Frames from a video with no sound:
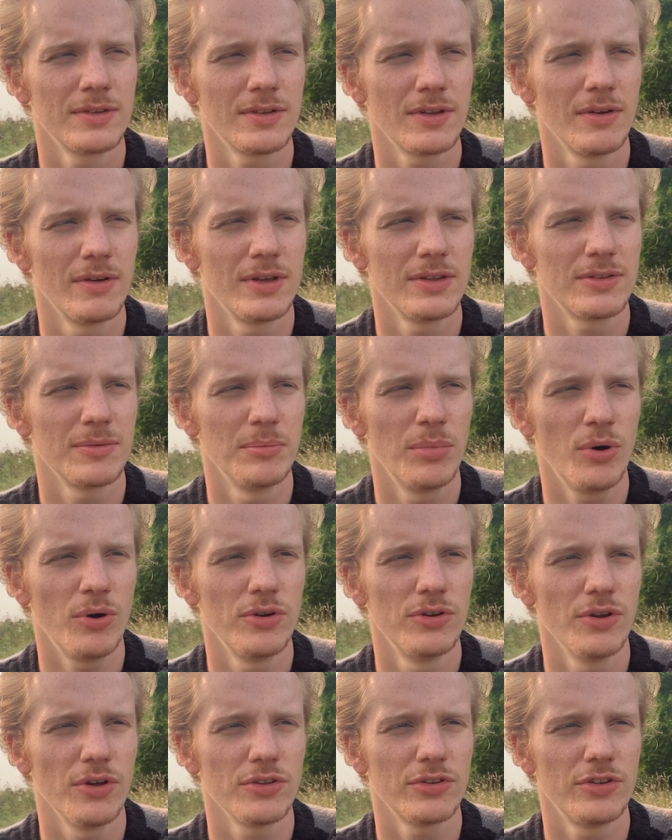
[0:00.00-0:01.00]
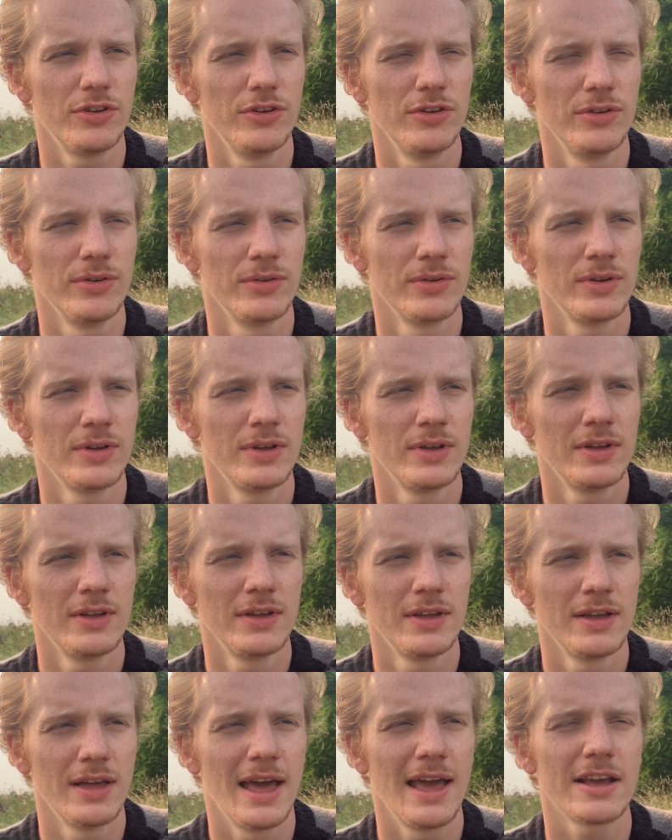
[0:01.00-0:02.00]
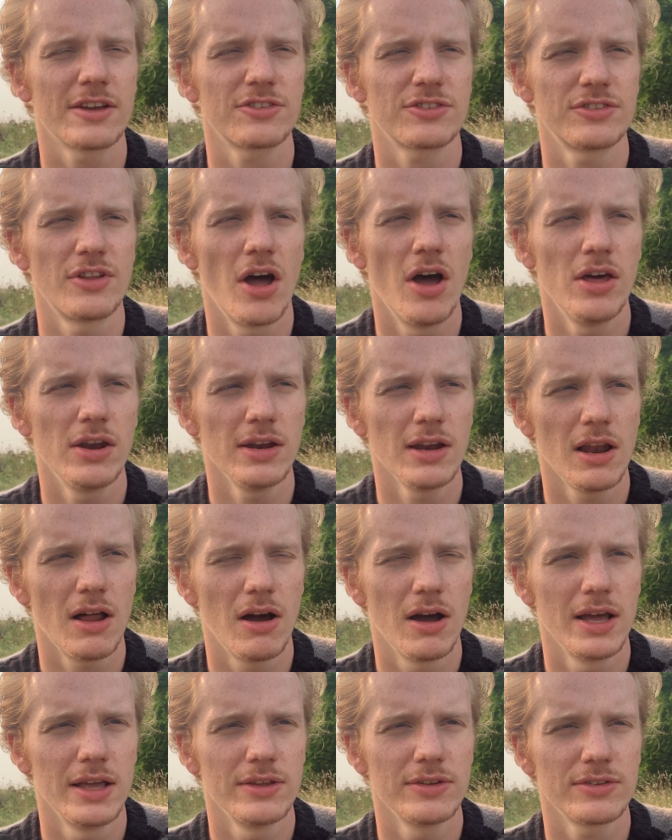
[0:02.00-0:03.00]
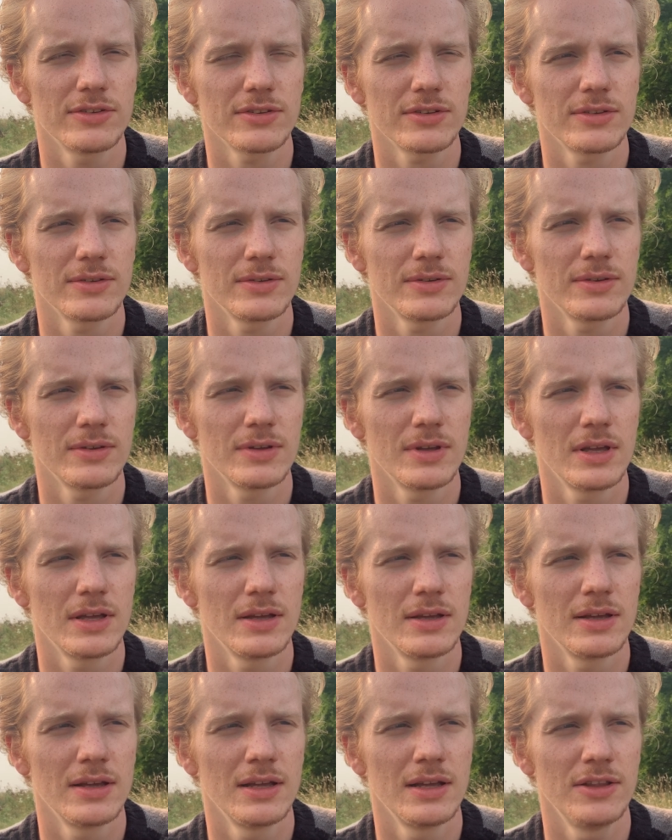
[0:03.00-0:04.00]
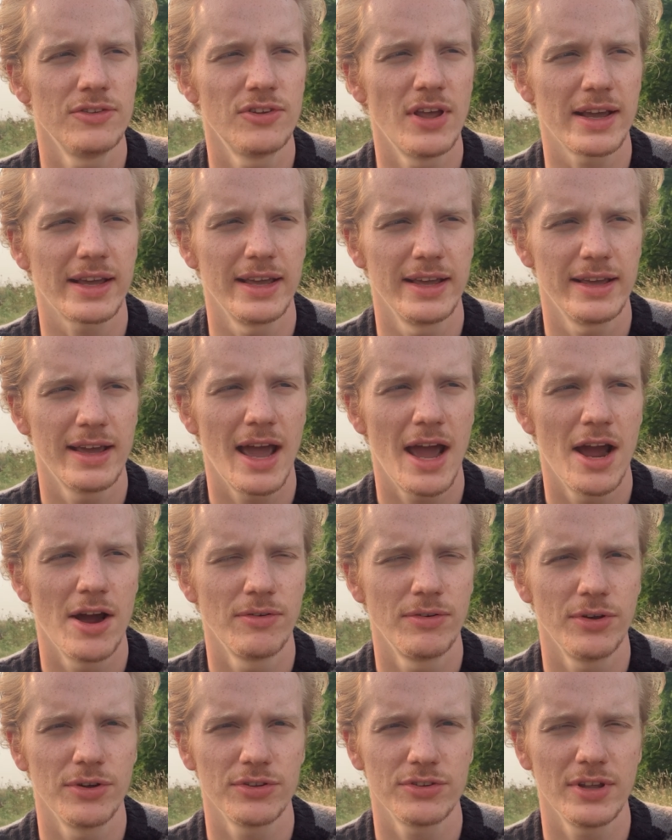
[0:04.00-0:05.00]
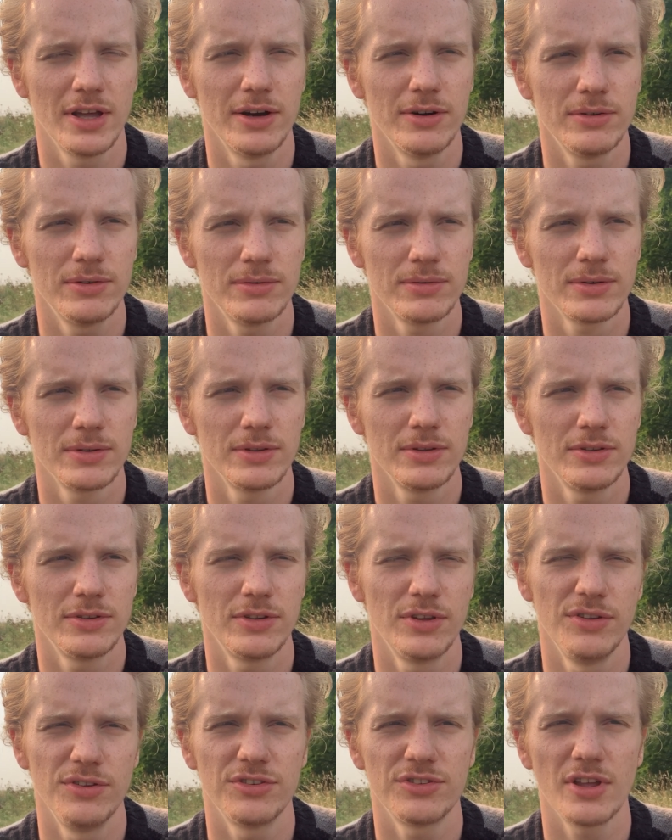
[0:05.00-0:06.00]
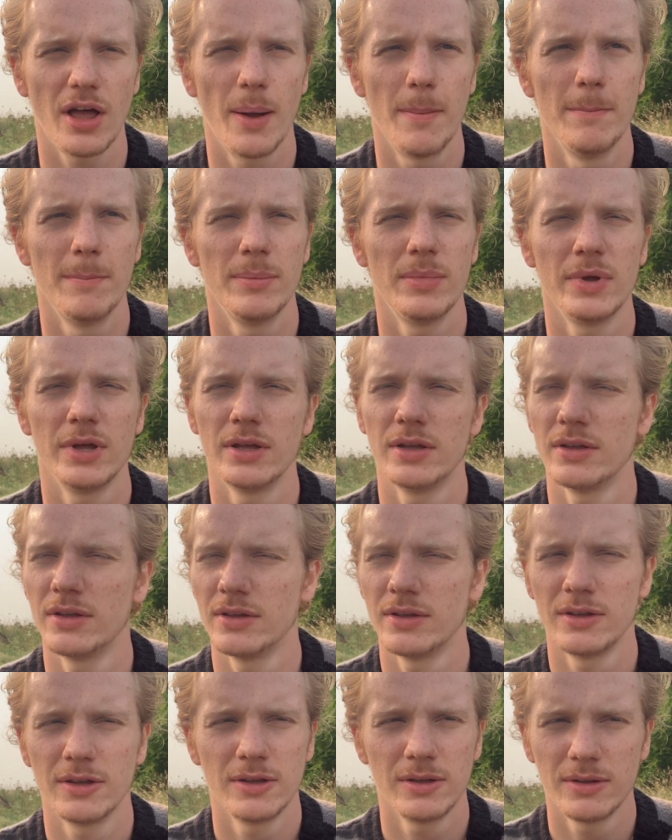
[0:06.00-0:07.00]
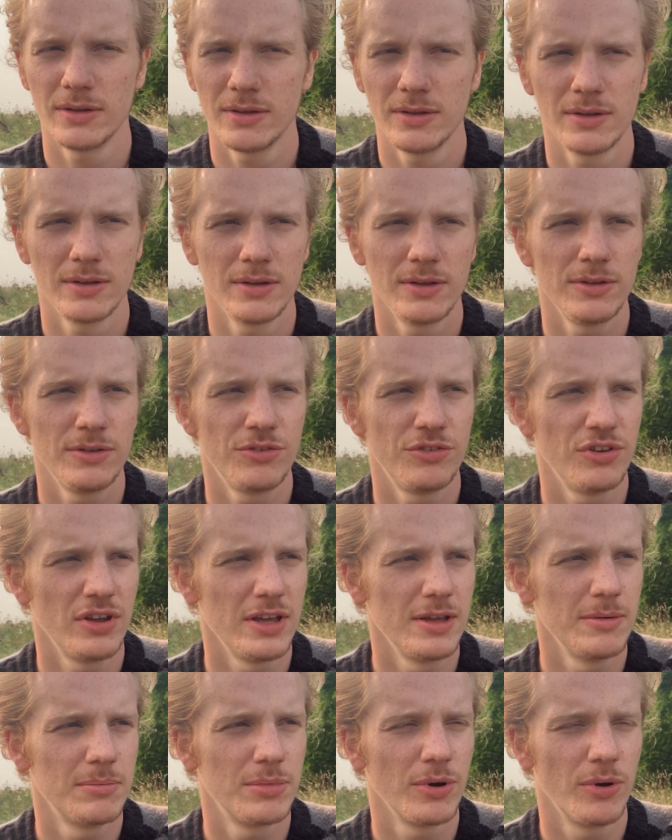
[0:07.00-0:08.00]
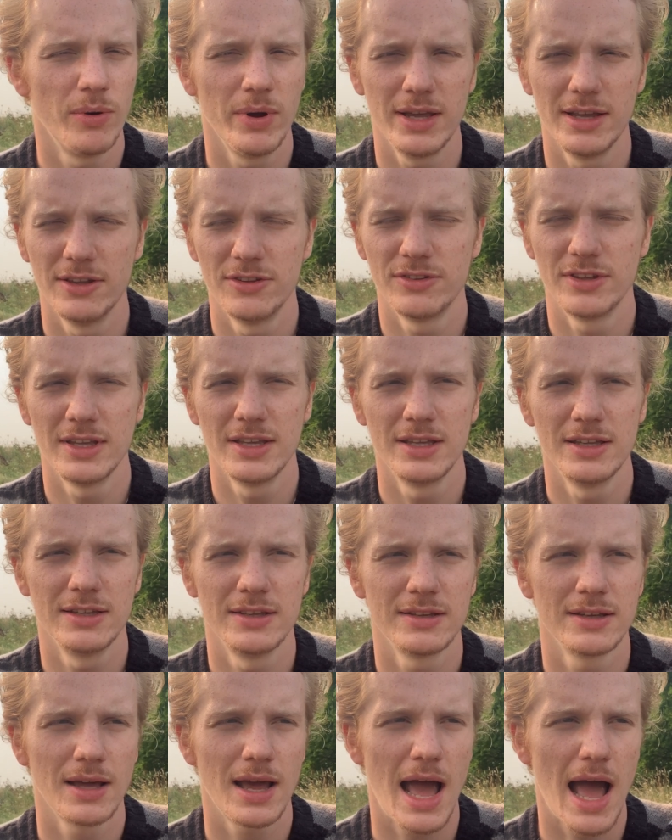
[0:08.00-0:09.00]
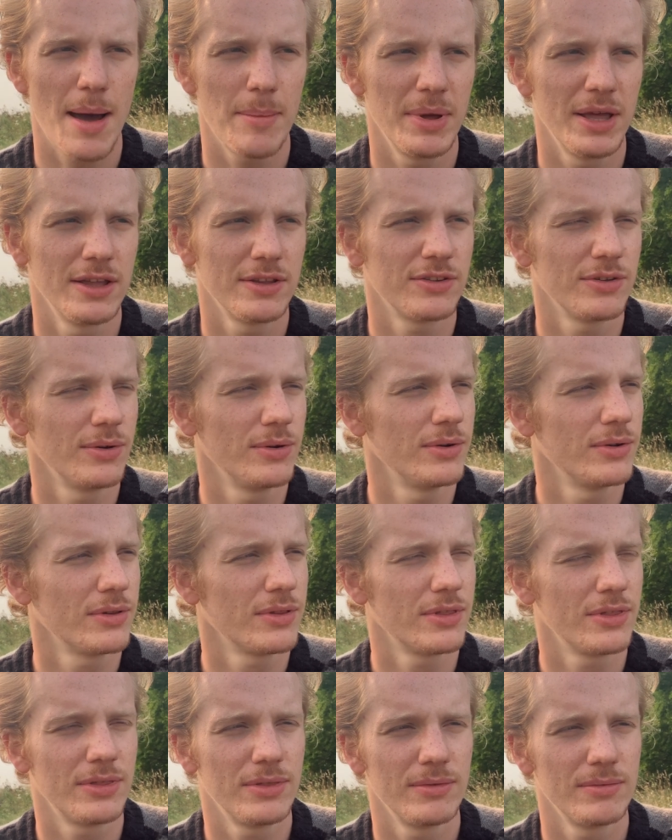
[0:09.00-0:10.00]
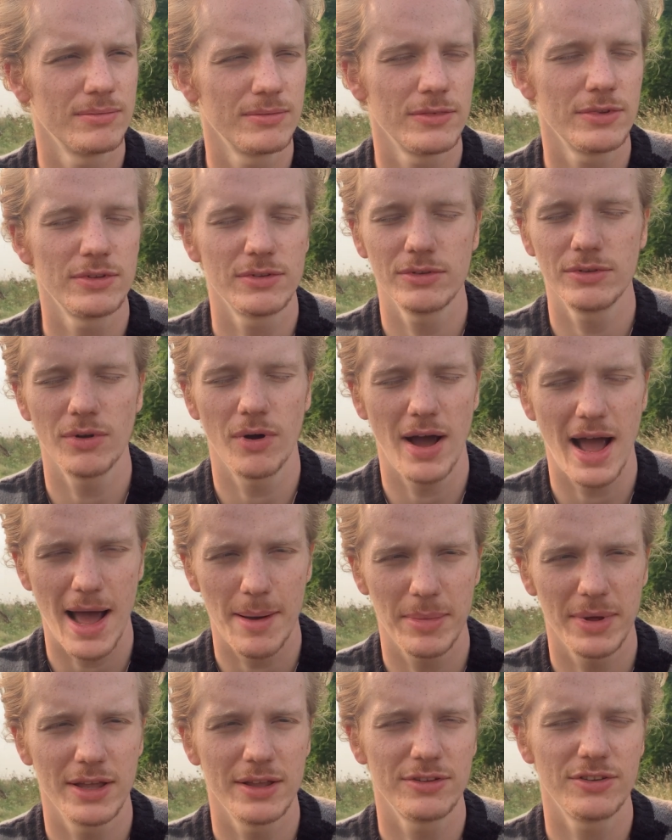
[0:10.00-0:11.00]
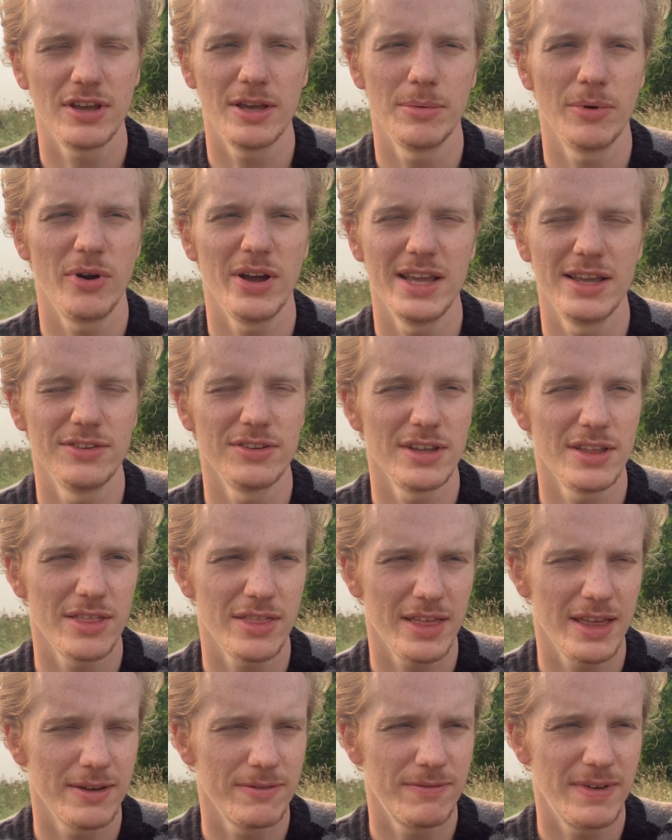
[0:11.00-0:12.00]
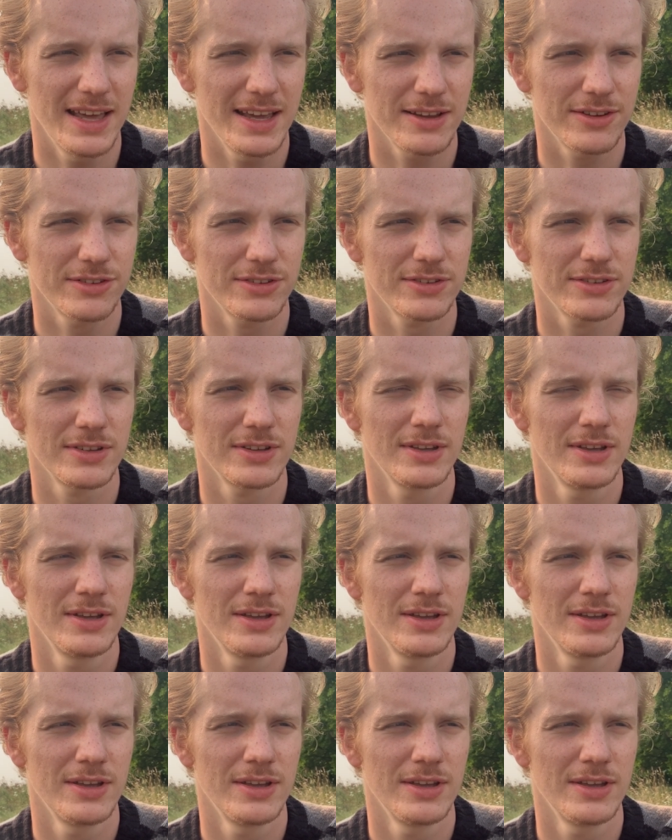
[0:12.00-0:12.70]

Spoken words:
it's important not to externalize taking care of yourself to some cheap or easy habit, or not habit, cheap or easy fix.